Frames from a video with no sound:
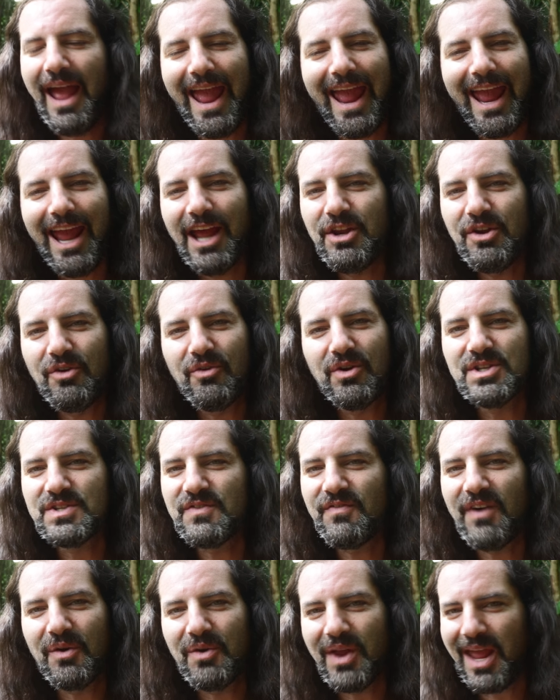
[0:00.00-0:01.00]
anurans
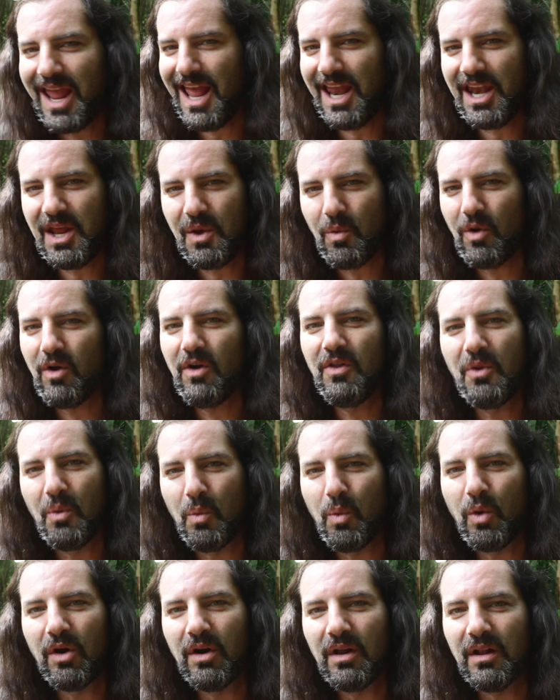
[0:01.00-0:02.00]
found anywhere in the
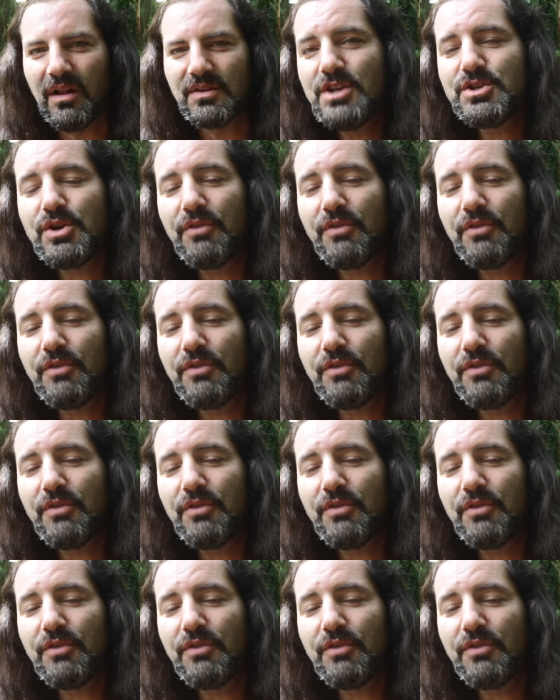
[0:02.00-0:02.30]
world.